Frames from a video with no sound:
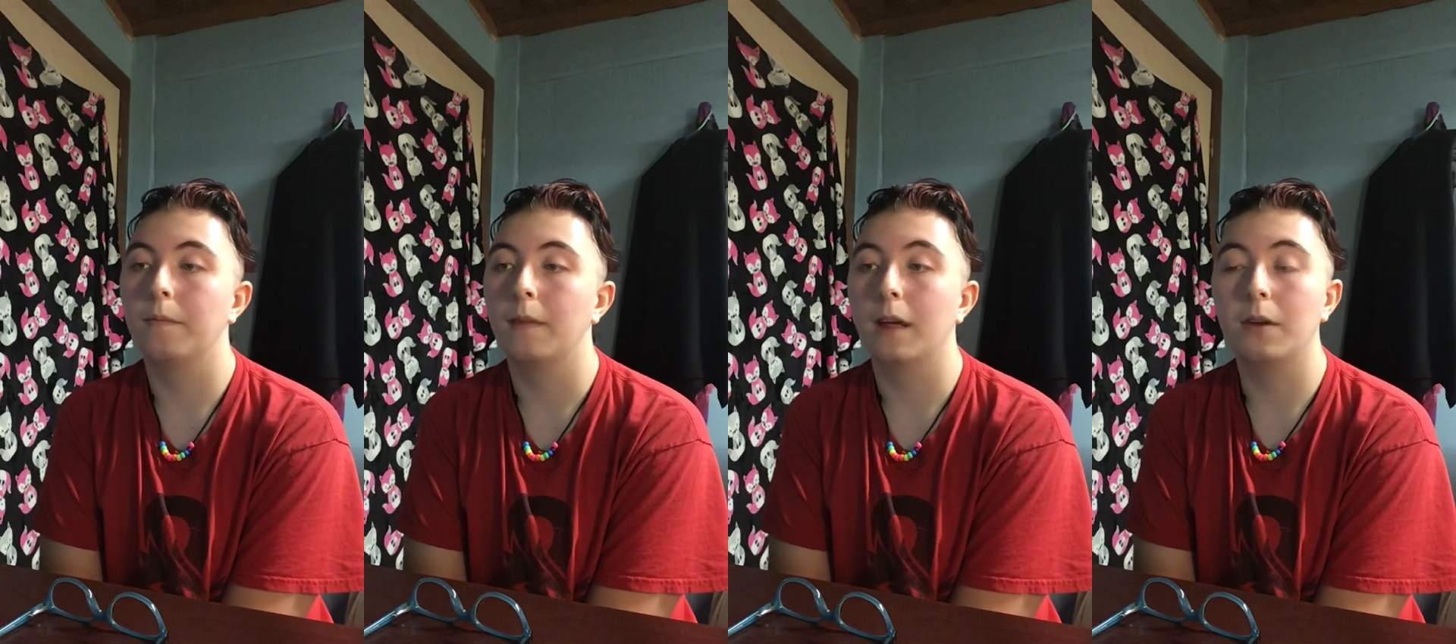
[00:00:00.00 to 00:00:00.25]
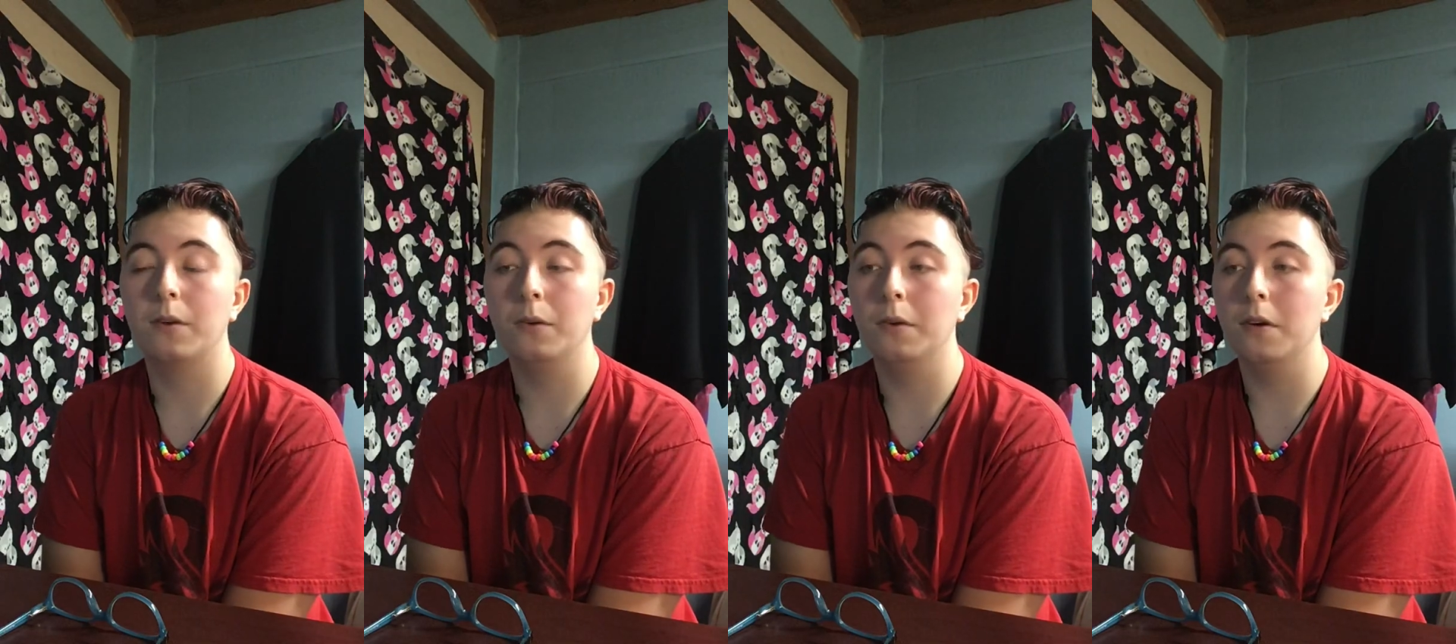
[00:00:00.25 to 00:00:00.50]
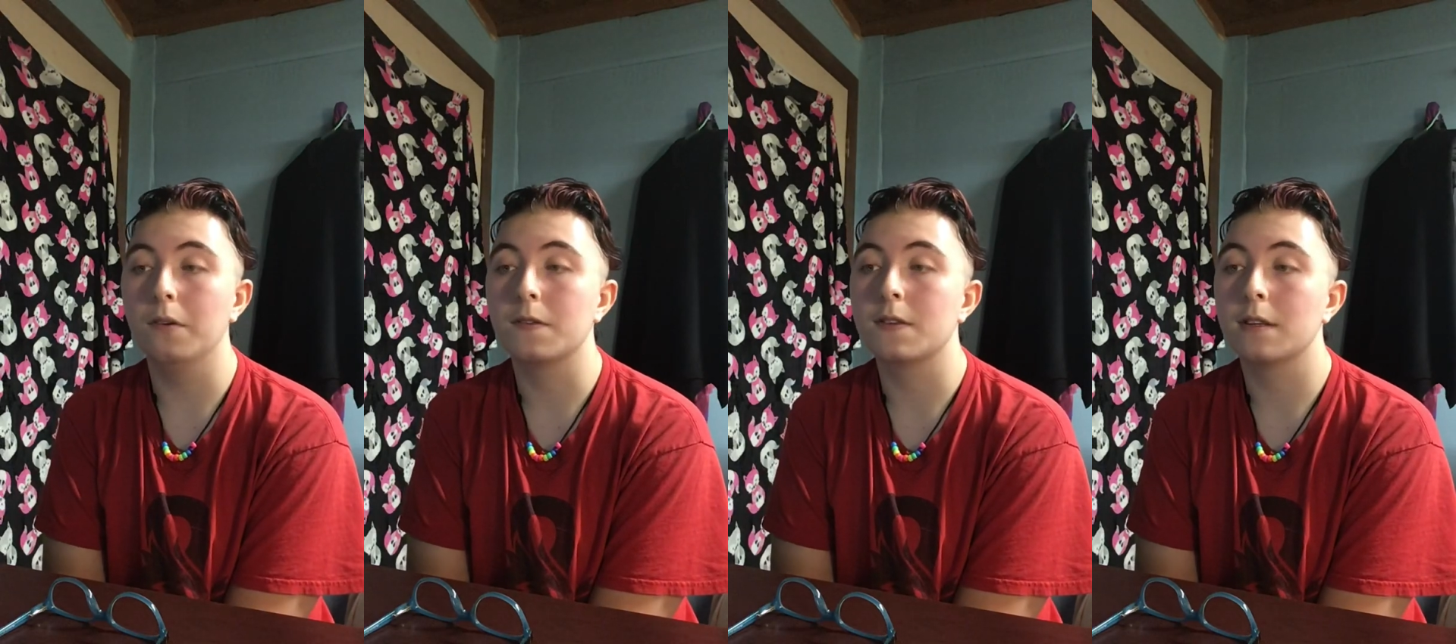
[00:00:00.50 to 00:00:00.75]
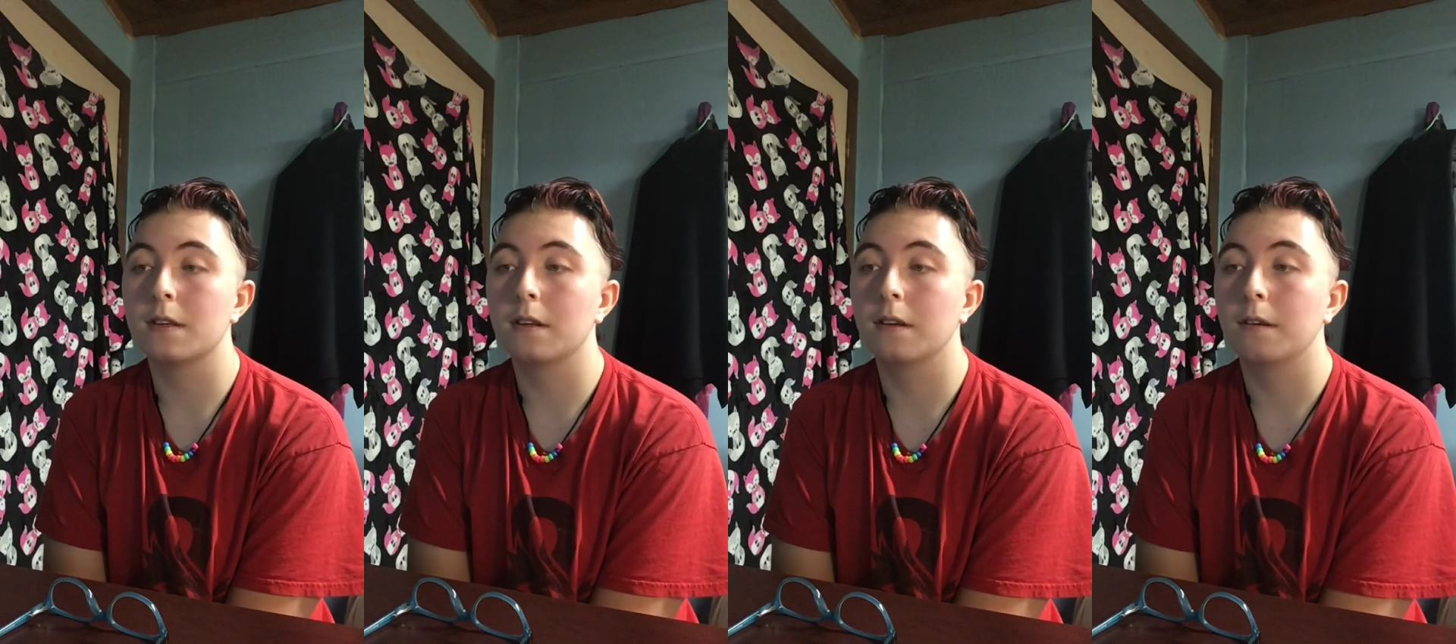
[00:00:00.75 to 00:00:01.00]
And who knows,
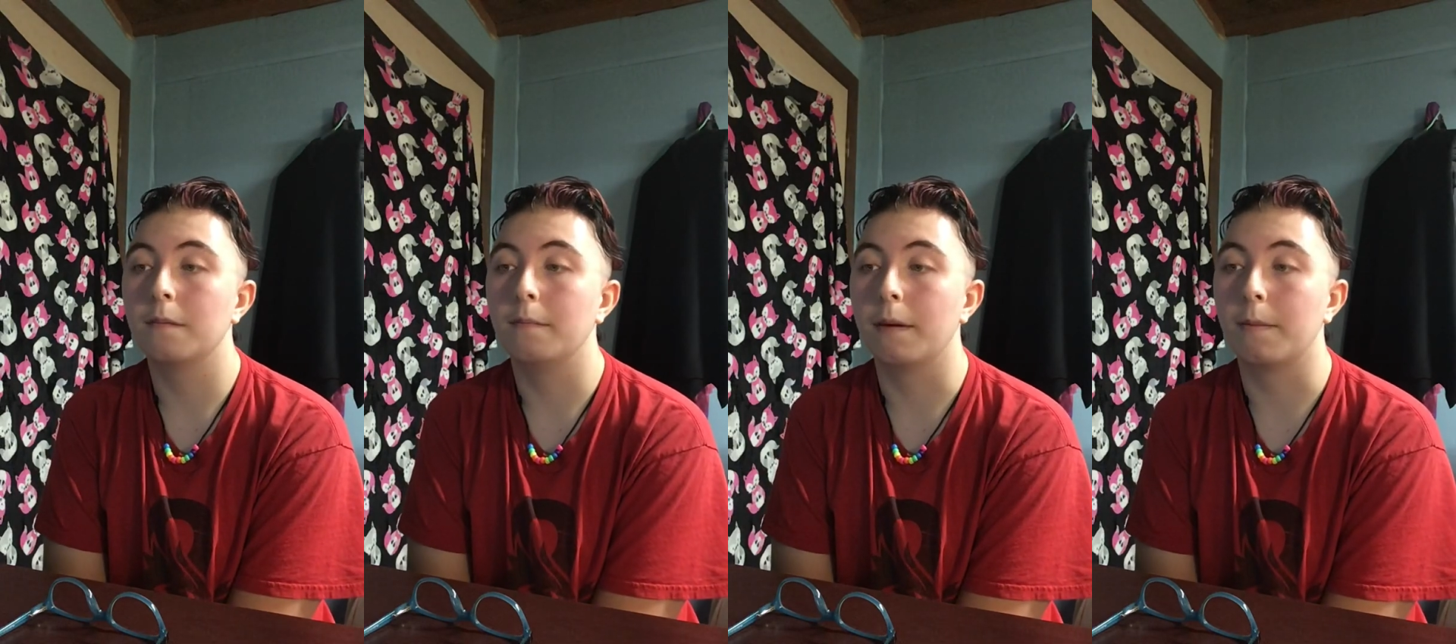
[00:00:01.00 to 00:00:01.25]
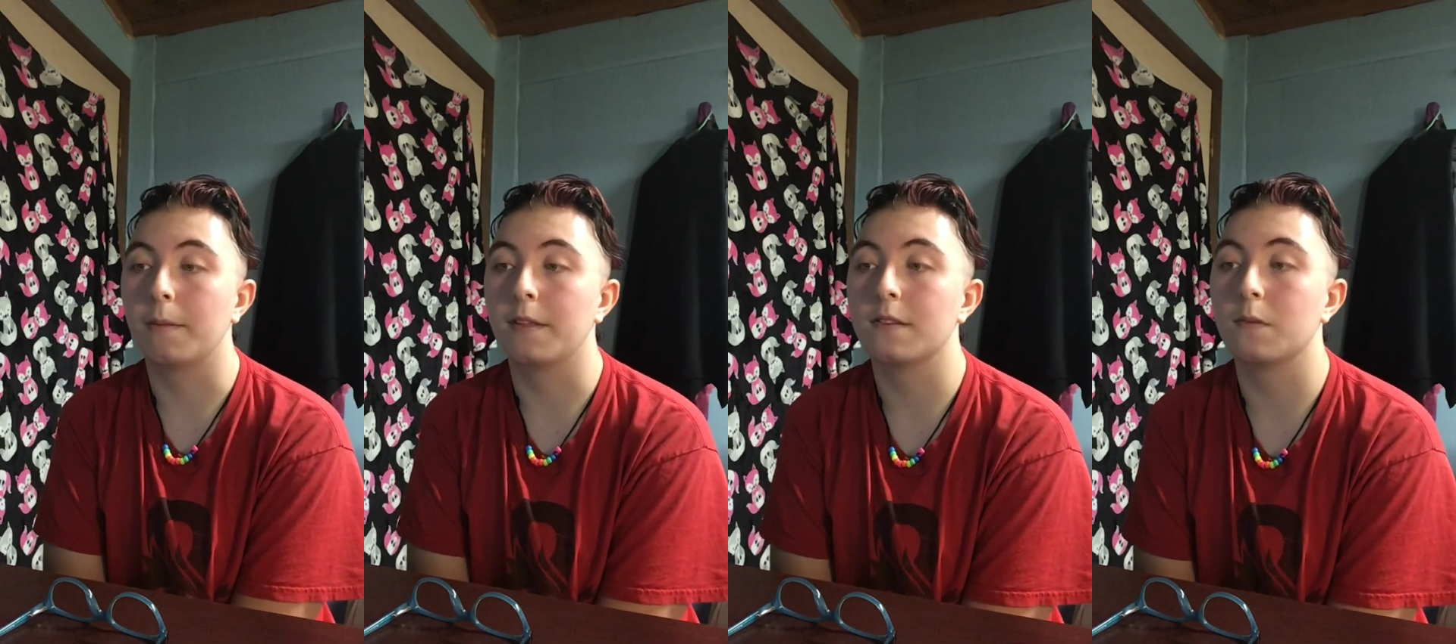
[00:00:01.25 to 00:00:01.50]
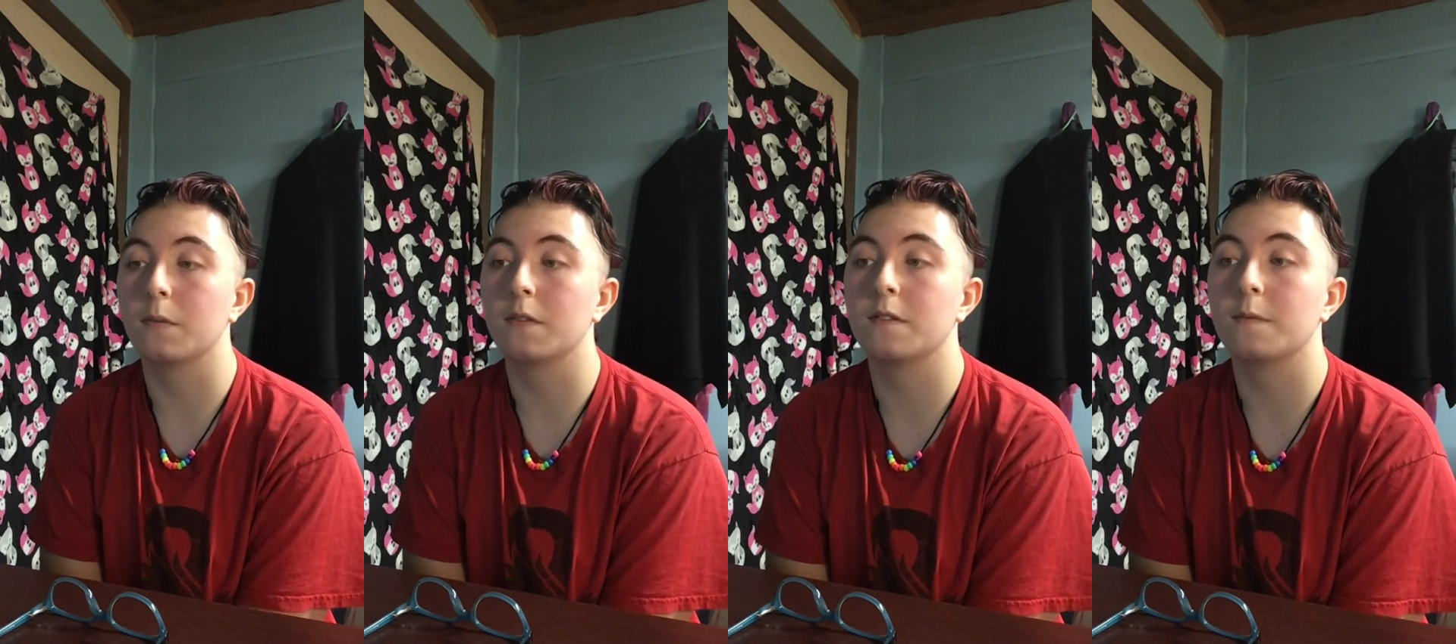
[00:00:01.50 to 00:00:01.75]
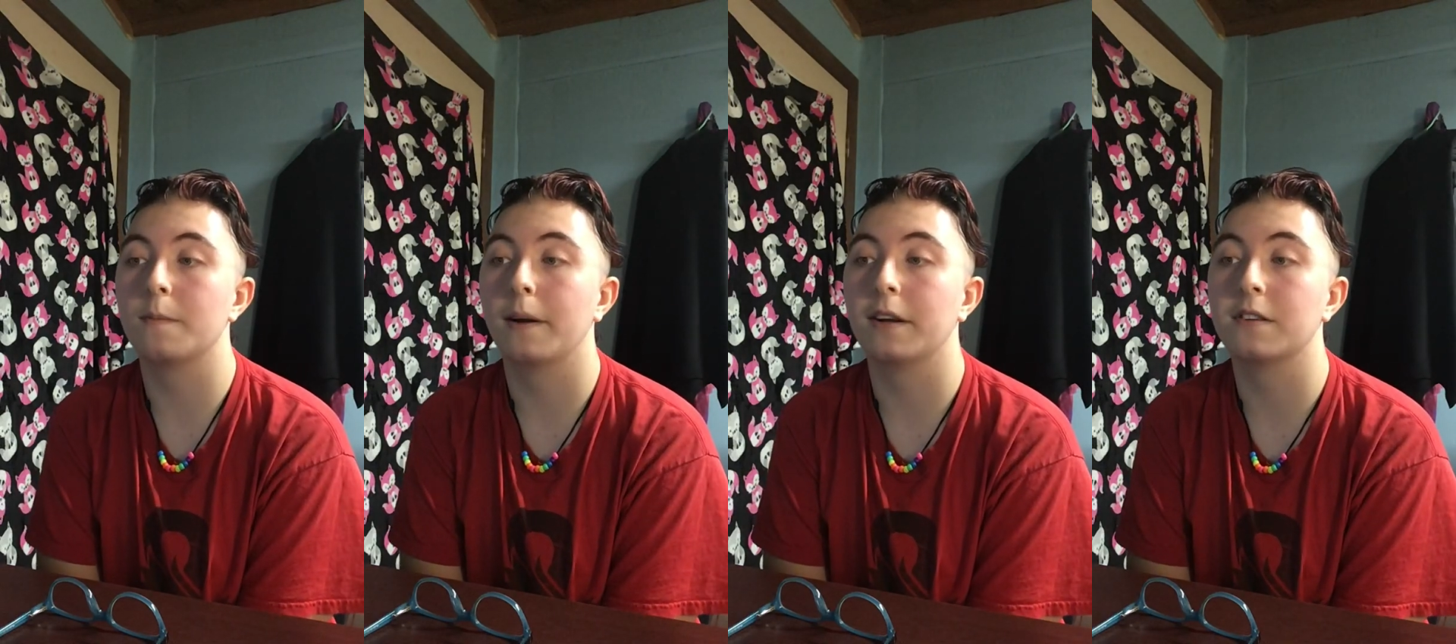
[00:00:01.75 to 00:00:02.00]
maybe this will
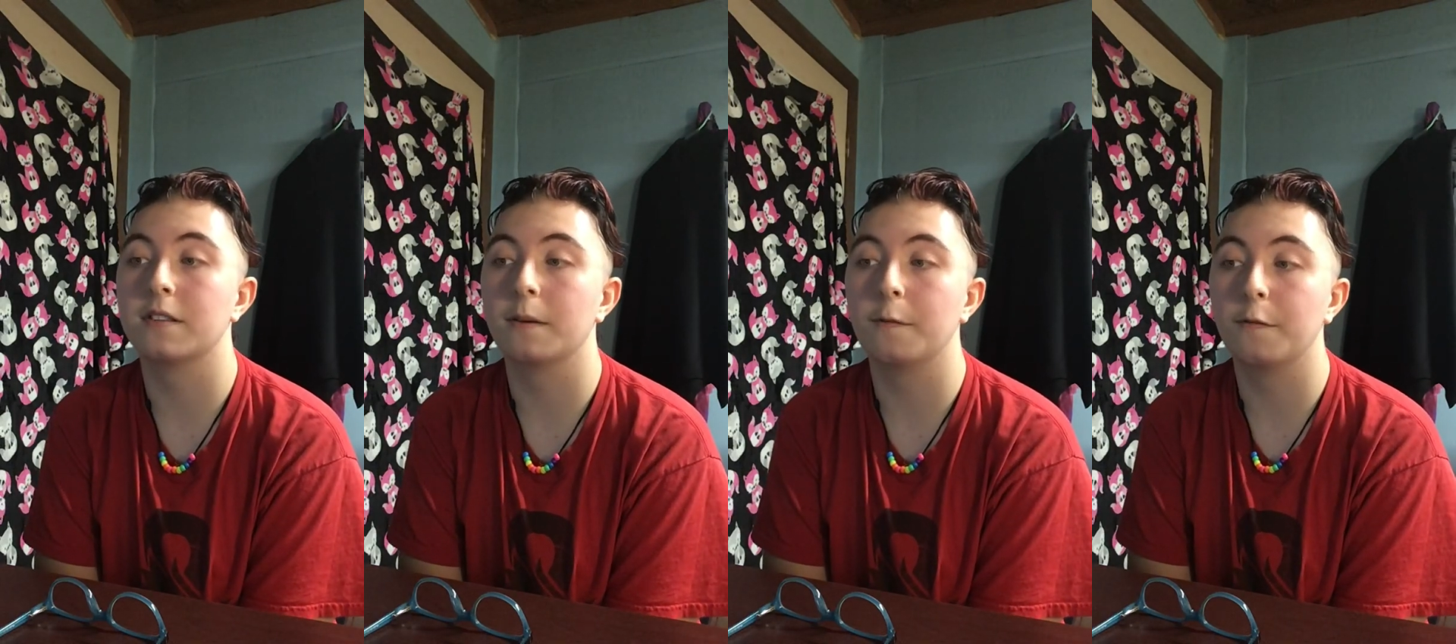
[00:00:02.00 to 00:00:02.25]
inspire some